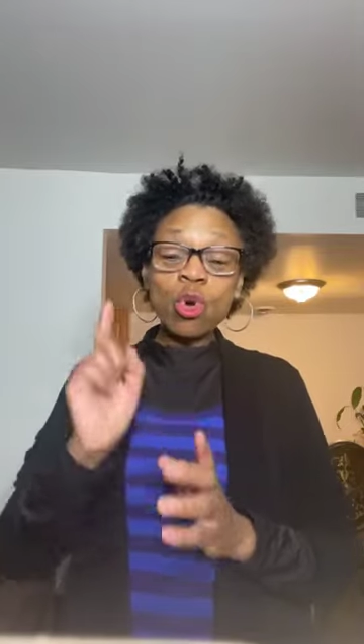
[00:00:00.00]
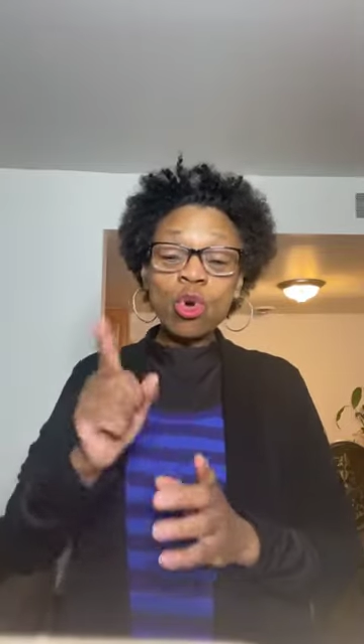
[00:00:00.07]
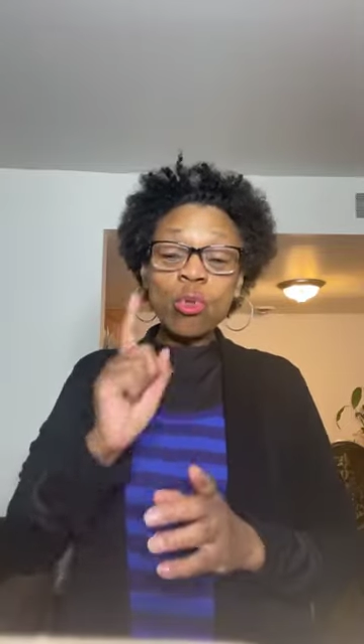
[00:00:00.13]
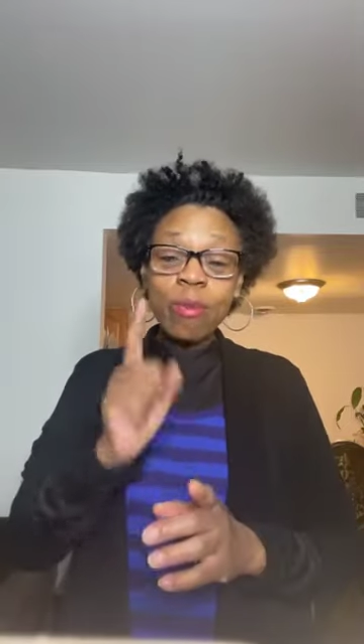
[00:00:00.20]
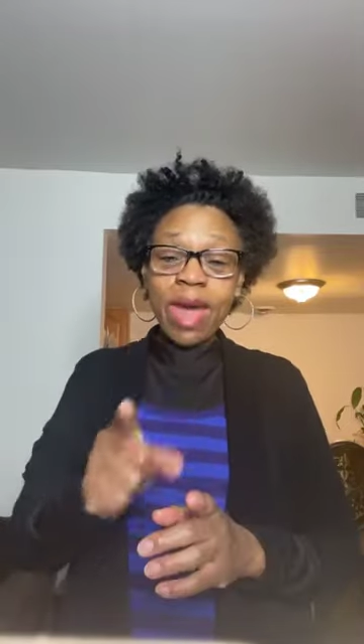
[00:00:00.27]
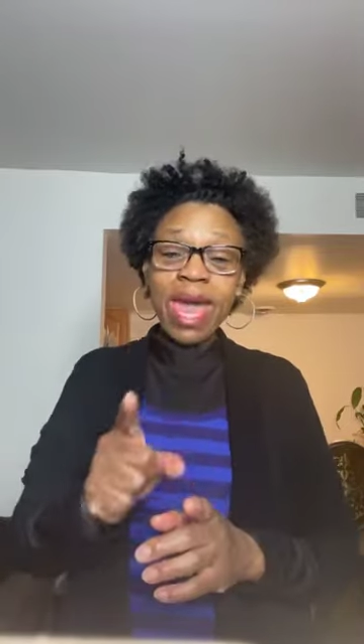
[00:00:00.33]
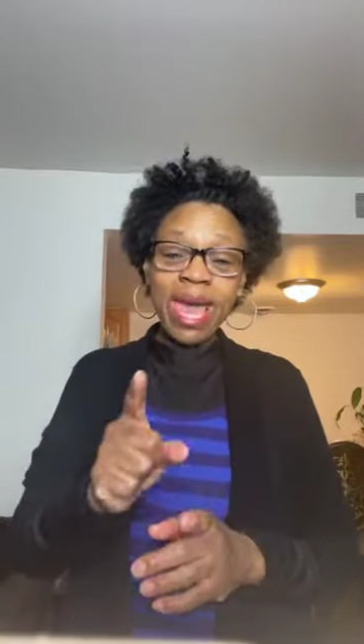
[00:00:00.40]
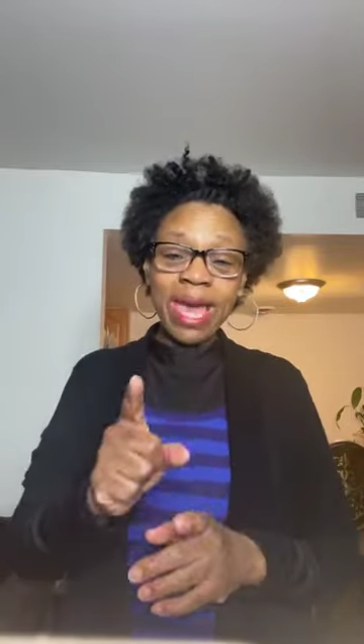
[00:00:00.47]

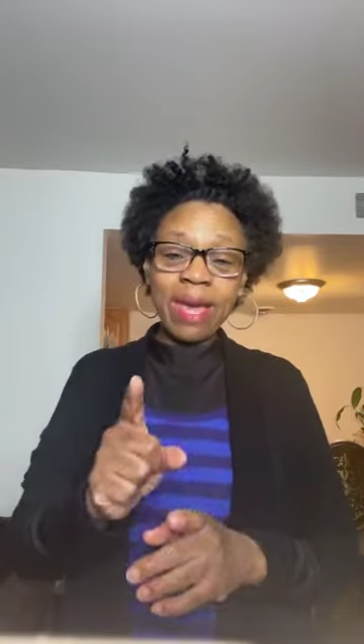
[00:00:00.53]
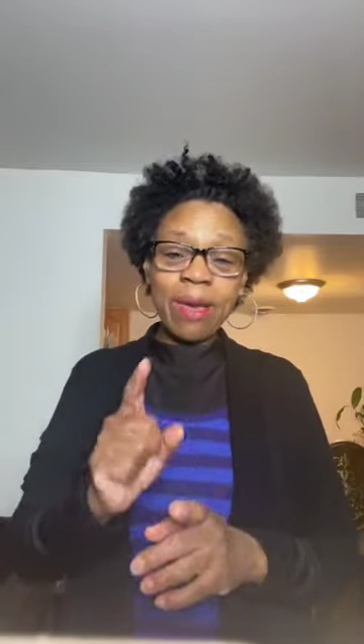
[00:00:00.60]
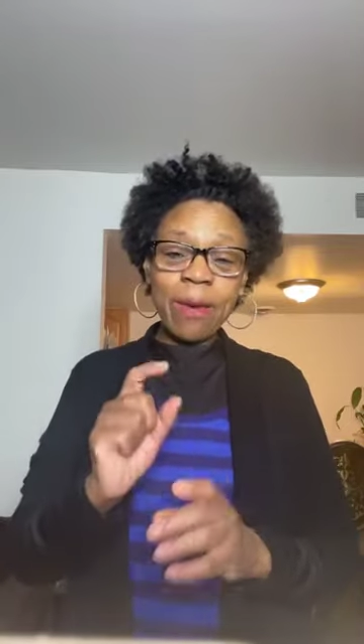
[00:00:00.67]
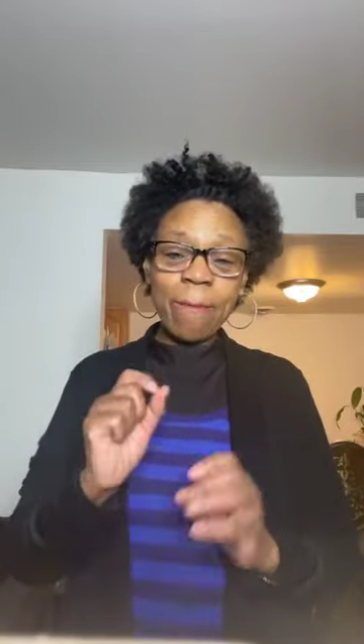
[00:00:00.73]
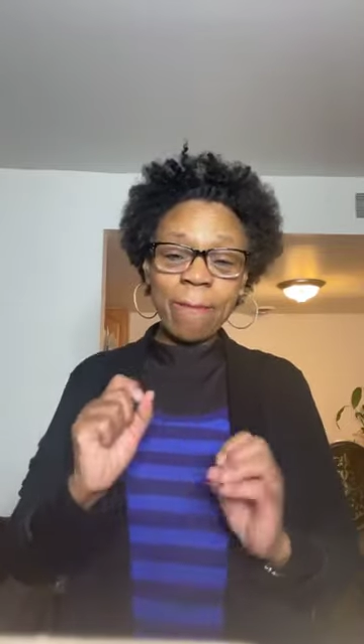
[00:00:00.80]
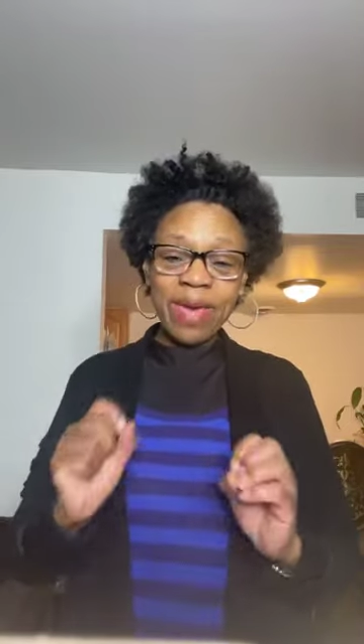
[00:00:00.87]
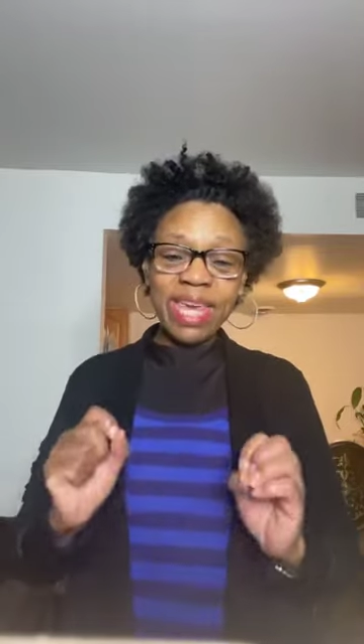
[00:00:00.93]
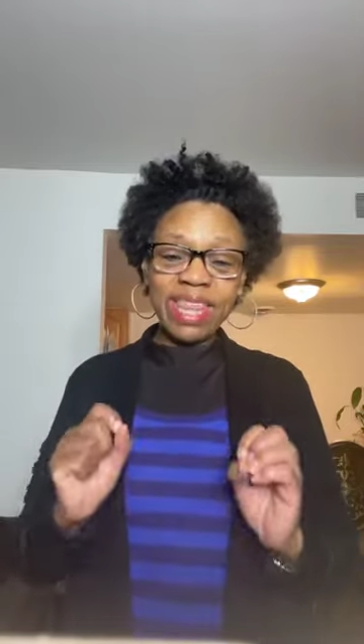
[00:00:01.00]
who
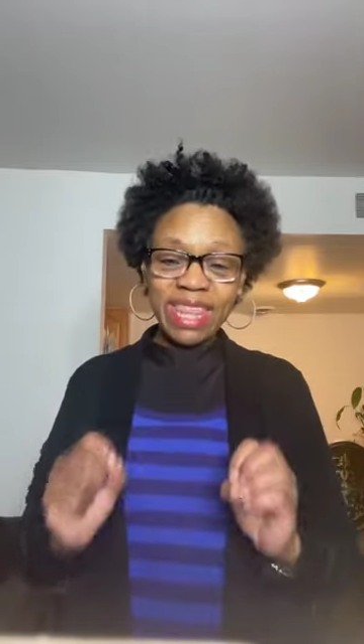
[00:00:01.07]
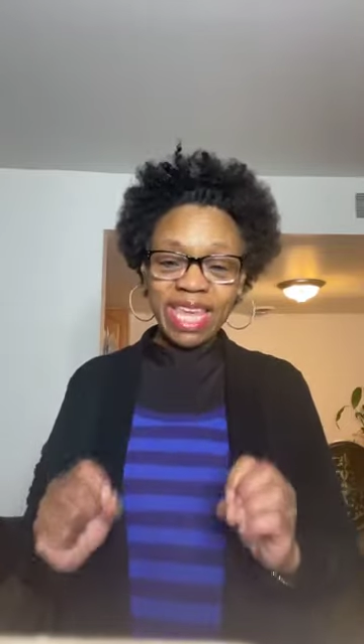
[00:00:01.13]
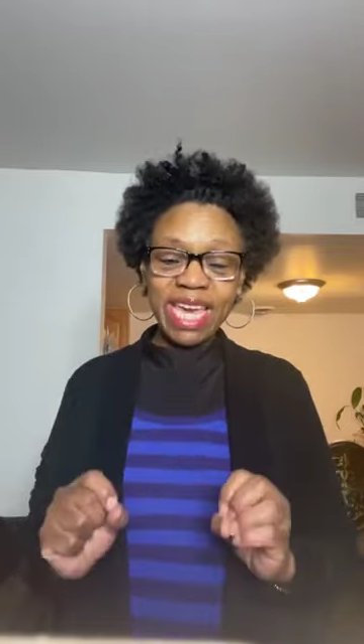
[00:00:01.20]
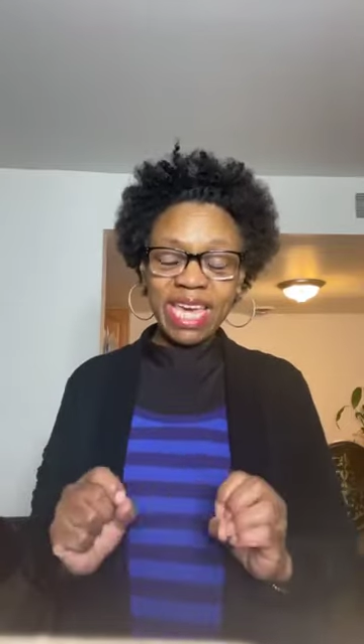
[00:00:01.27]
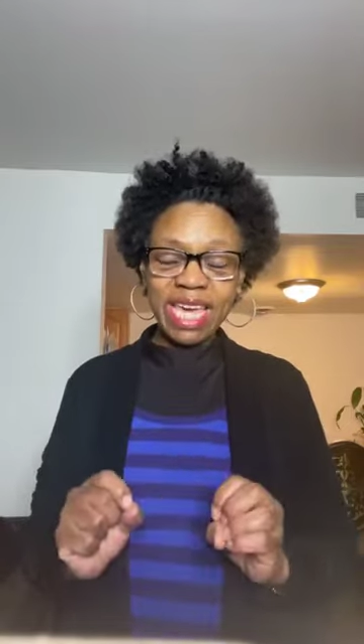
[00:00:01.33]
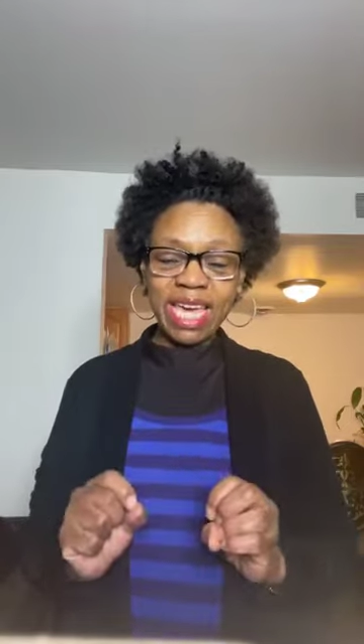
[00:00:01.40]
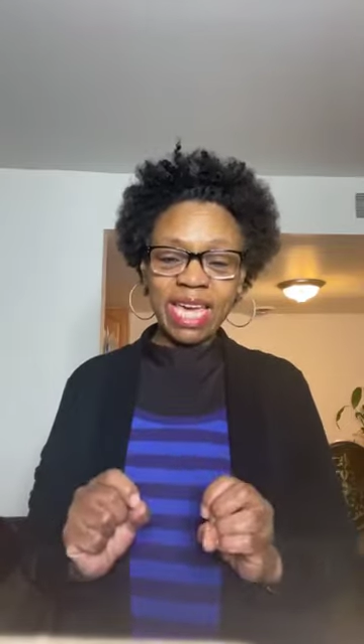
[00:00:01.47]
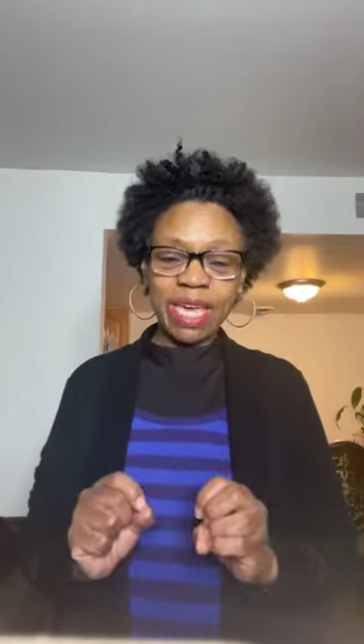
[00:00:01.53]
may be
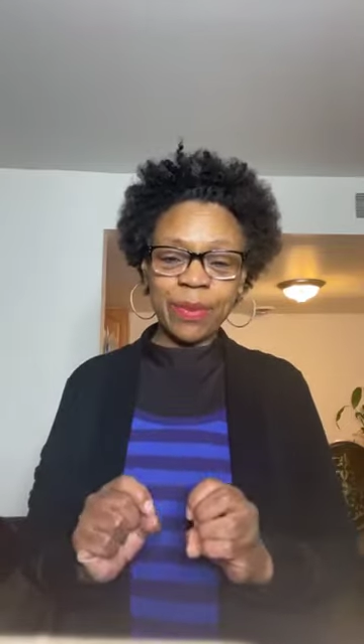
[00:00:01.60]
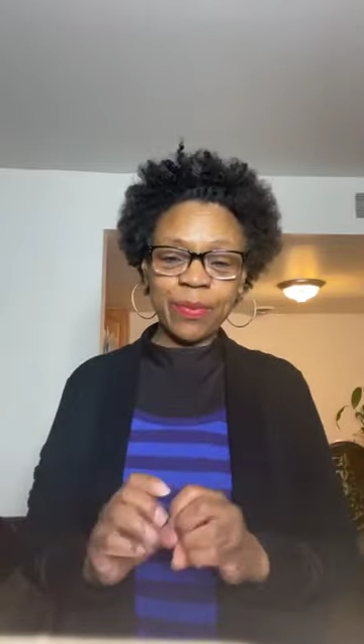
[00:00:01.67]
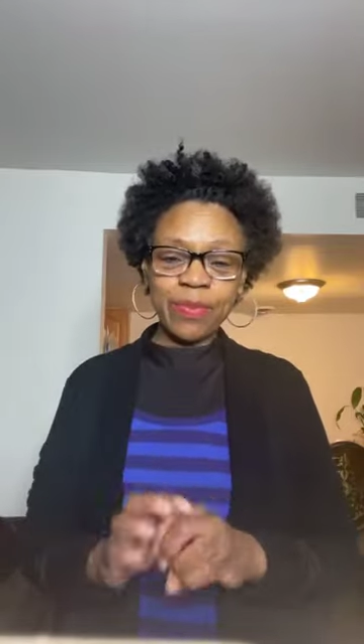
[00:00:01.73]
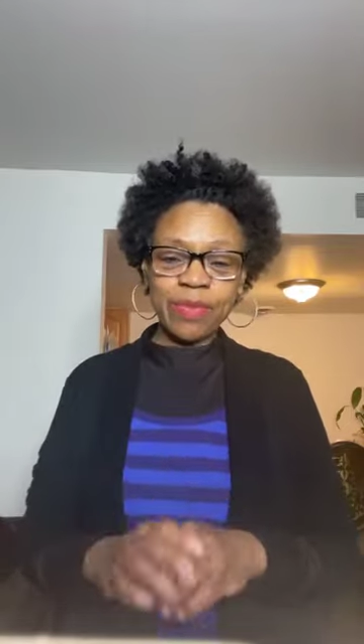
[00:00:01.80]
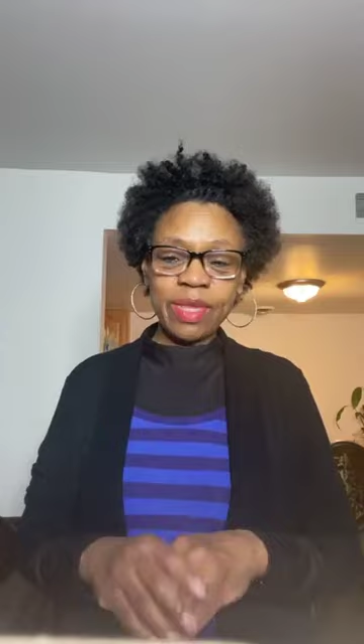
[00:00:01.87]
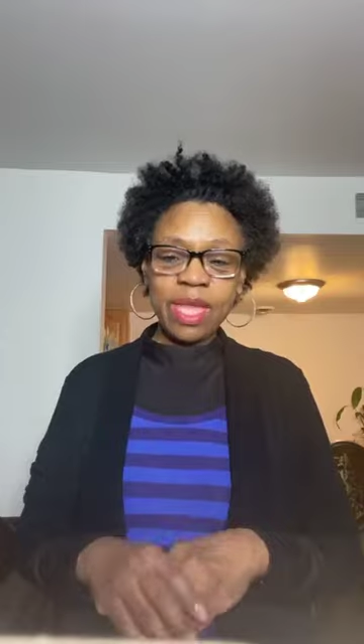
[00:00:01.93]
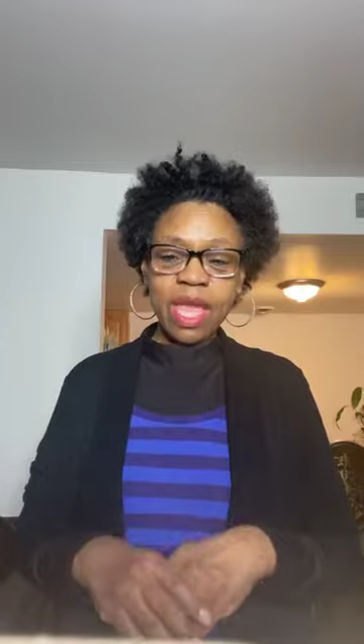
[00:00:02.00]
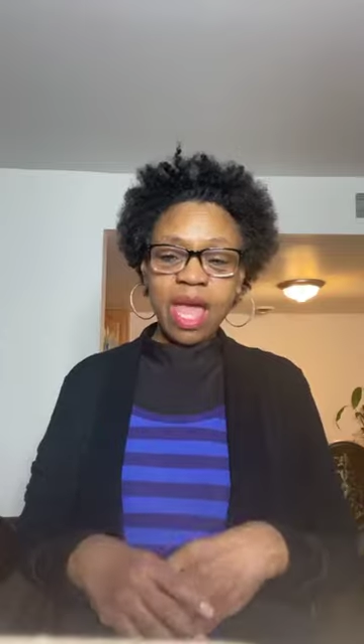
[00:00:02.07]

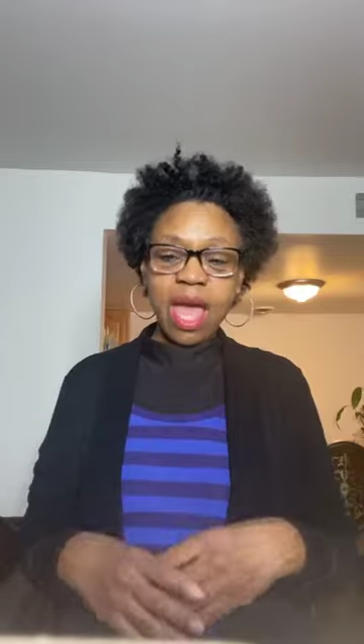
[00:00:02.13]
thinking,